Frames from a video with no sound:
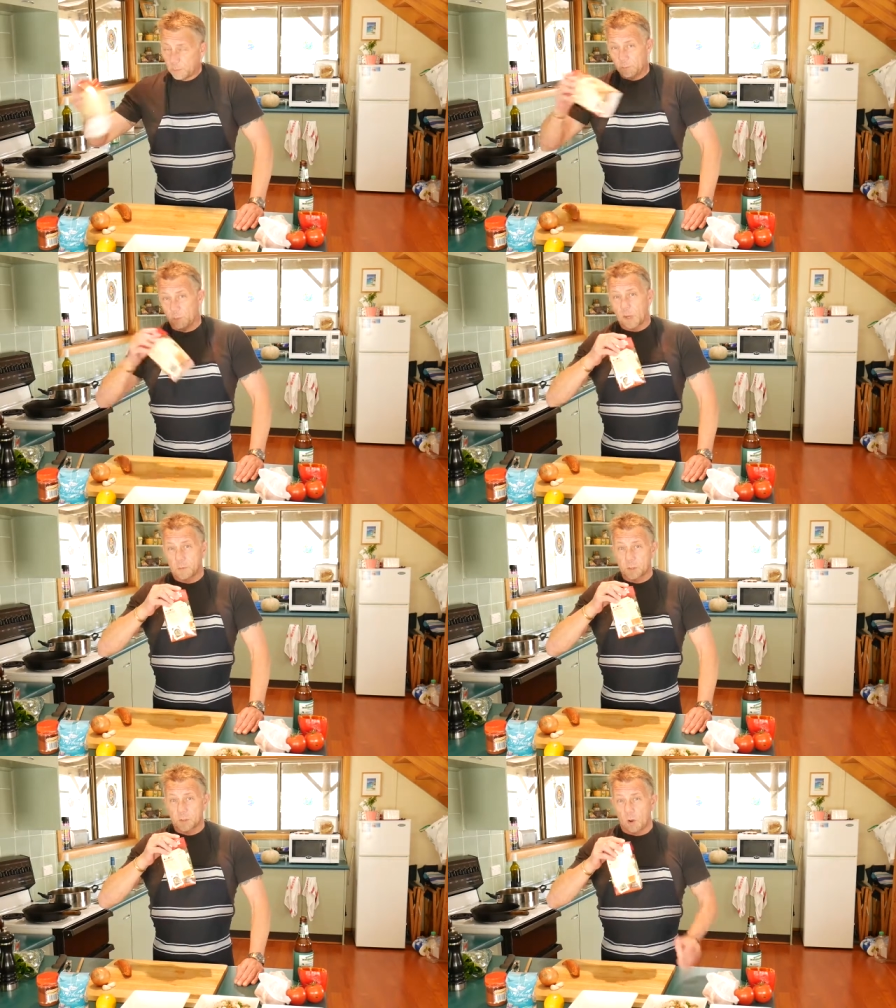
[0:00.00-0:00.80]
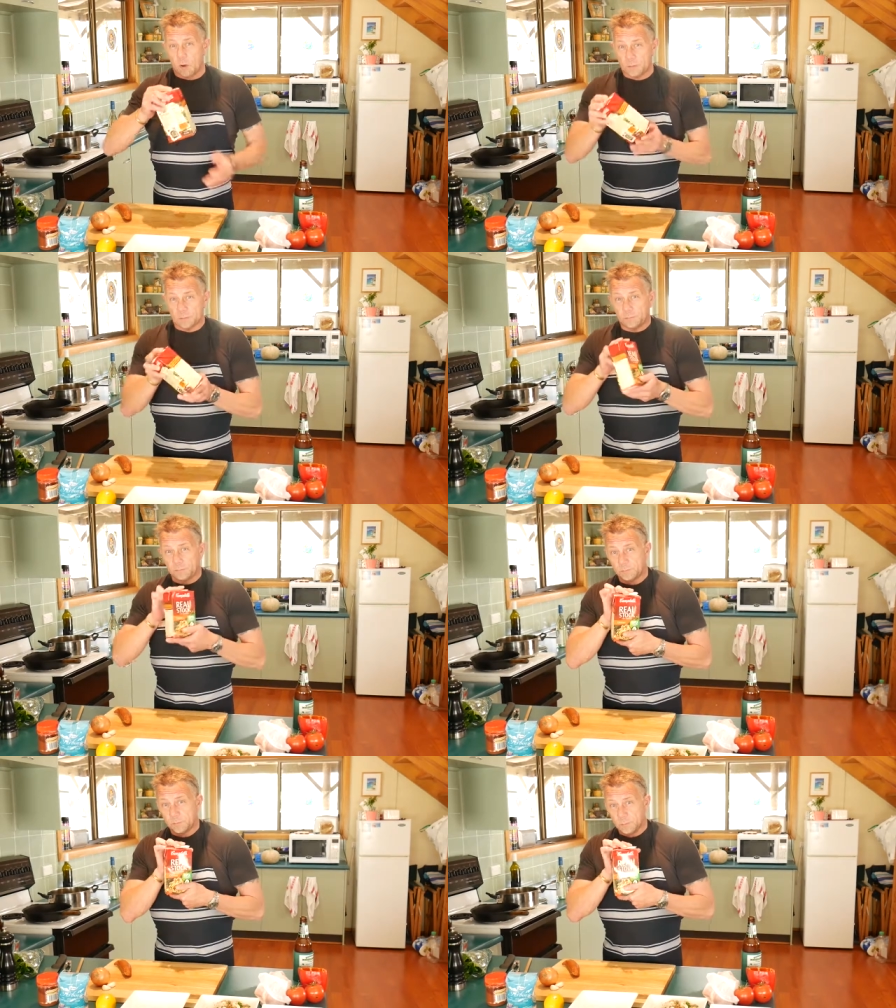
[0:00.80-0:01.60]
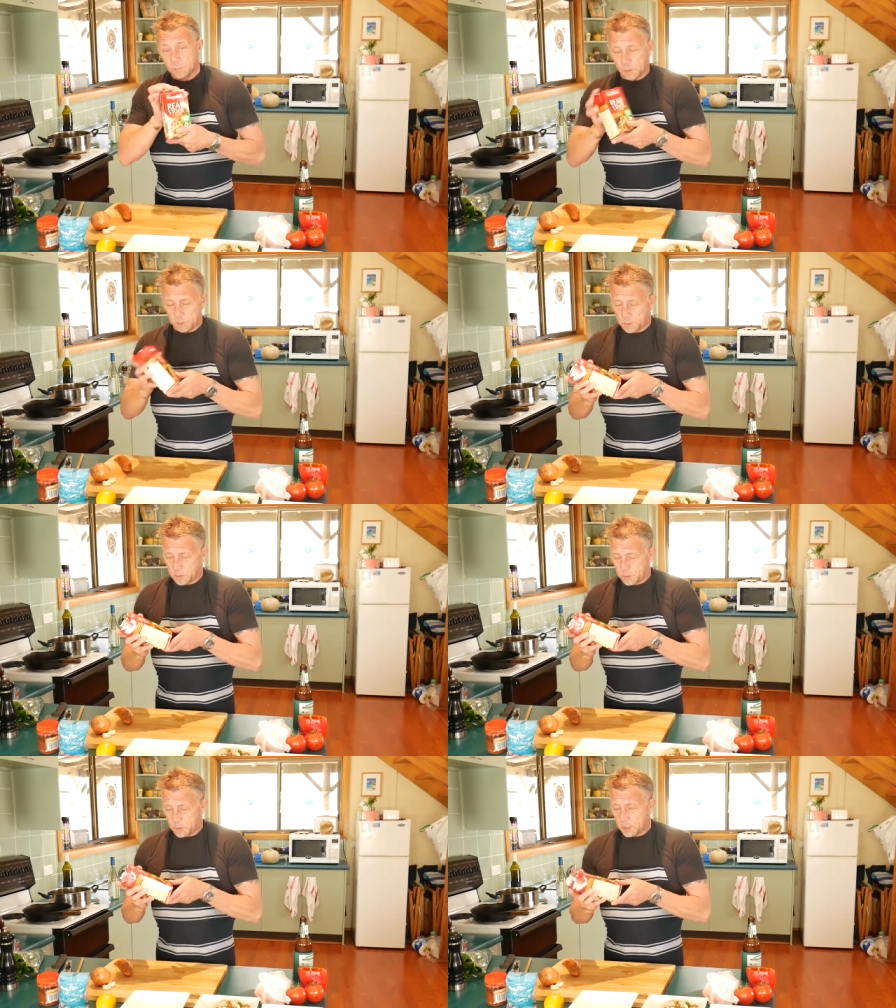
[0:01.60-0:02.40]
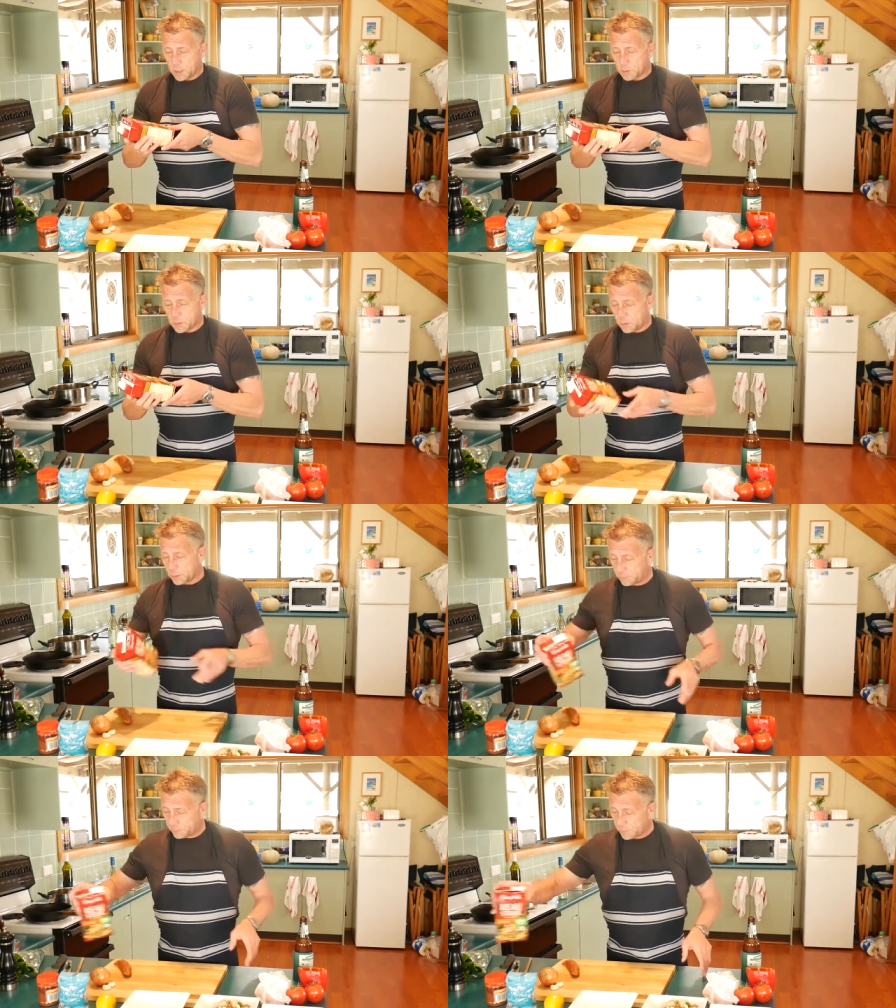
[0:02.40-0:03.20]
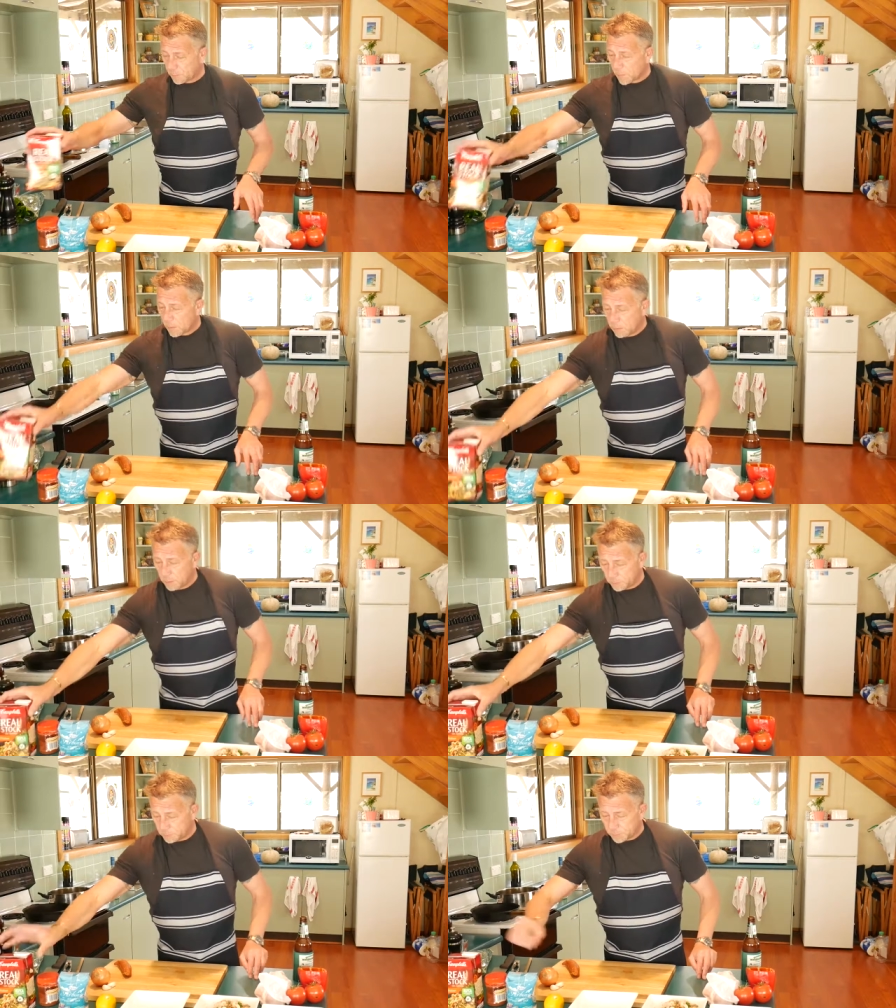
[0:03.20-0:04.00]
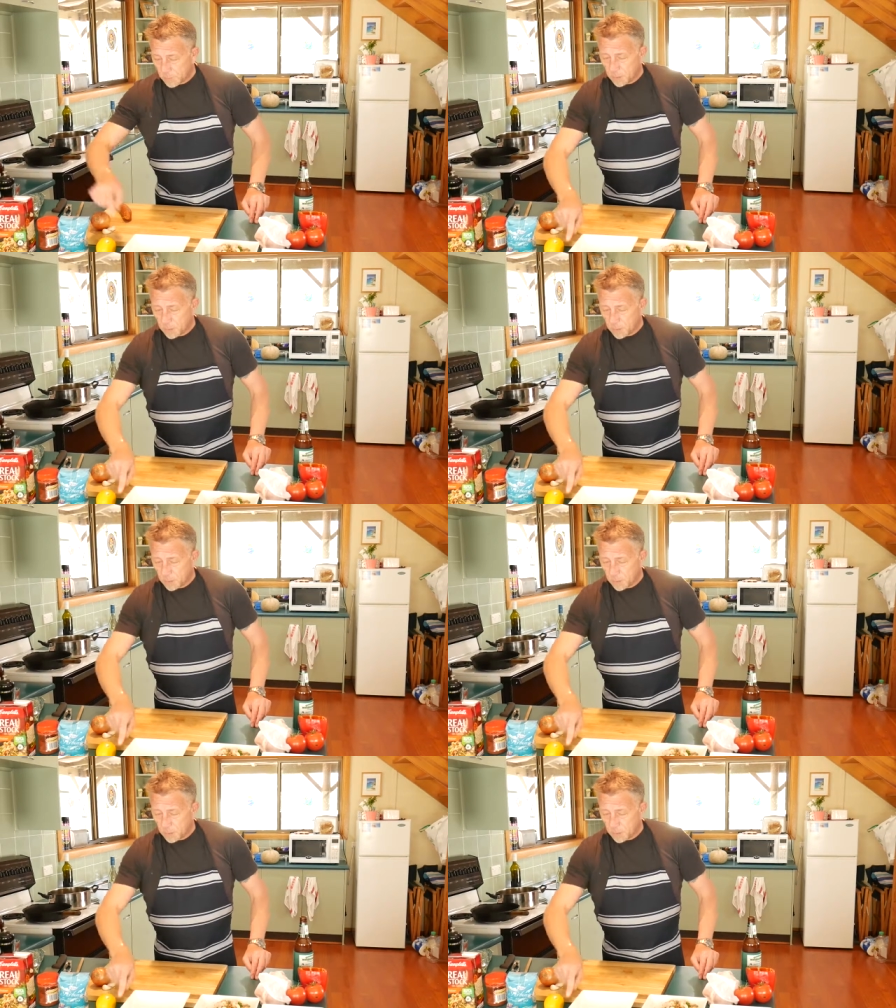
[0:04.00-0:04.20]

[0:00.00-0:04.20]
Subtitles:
4 cups of stock, right, just using chicken stock, right.